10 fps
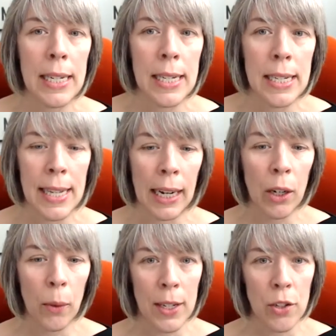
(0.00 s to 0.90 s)
Second
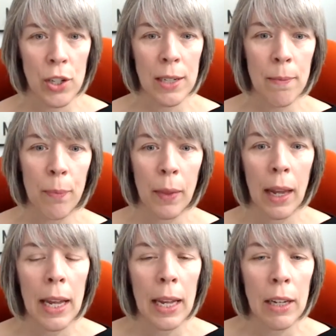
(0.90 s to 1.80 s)
question
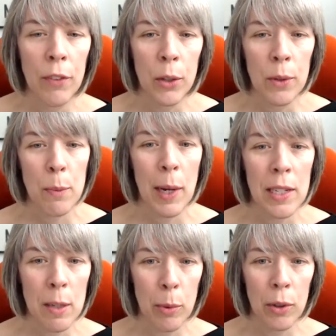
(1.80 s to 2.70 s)
If you're
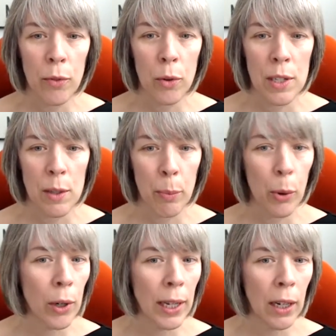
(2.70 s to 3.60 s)
responsible for
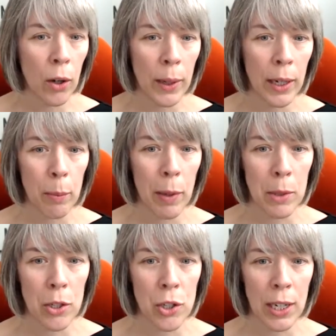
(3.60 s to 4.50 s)
supporting OER
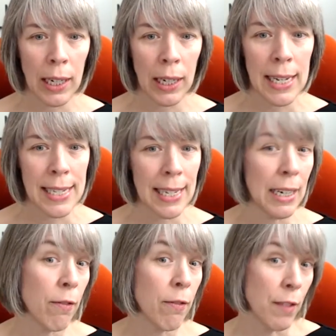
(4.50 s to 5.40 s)
publishing, is it an
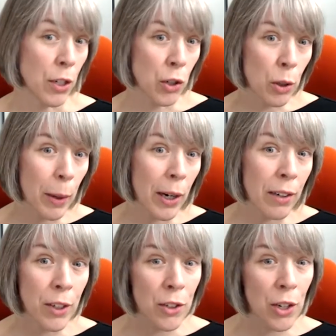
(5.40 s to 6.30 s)
official part
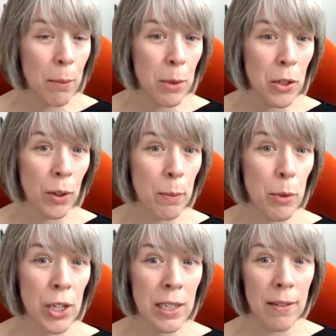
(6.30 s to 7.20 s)
of your job
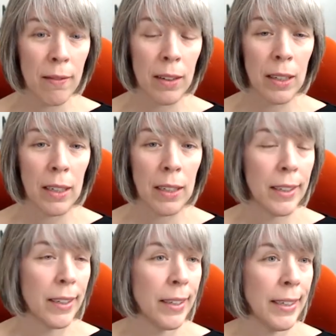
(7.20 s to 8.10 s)
description?
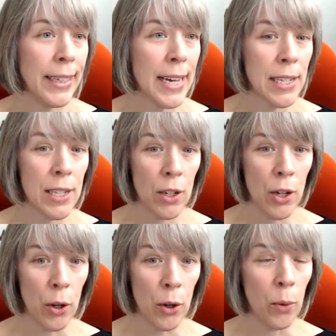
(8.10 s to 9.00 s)
yes,
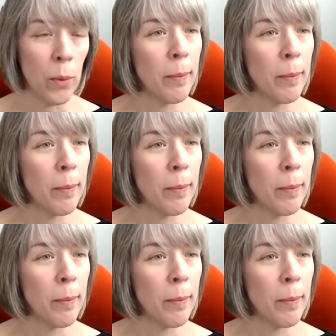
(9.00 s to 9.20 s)
no,